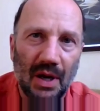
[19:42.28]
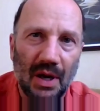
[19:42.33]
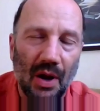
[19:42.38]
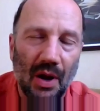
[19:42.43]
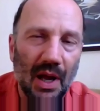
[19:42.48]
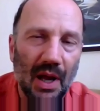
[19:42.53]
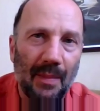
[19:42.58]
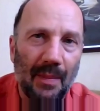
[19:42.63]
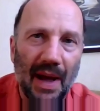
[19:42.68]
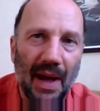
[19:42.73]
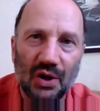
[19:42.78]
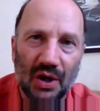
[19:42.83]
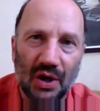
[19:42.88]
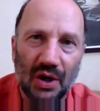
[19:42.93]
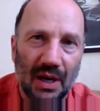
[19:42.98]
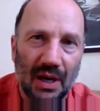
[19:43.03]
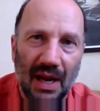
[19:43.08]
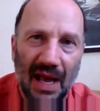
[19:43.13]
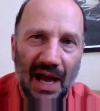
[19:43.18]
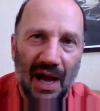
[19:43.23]

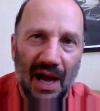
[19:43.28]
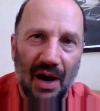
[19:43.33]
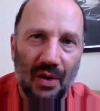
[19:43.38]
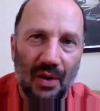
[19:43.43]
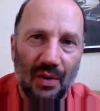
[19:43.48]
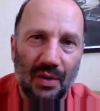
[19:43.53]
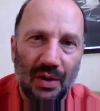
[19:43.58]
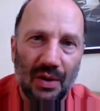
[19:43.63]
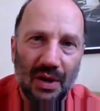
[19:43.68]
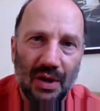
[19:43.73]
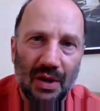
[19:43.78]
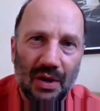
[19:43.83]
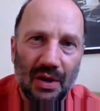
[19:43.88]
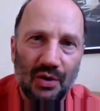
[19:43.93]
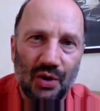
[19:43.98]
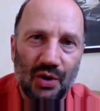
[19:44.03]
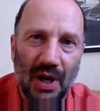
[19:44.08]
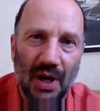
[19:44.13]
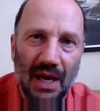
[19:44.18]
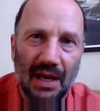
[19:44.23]
imagine how
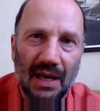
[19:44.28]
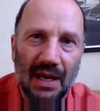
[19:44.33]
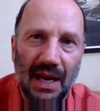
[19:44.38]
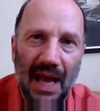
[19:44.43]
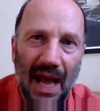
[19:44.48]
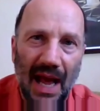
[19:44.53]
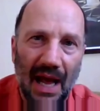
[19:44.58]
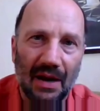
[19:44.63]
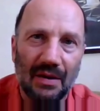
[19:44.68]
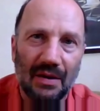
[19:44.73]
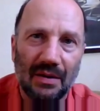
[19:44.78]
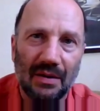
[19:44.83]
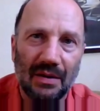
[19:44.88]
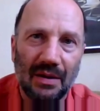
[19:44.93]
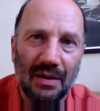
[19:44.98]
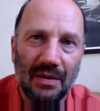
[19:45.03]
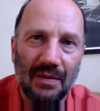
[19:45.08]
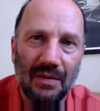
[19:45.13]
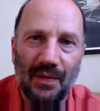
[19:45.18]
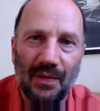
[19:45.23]
trade
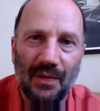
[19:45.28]
can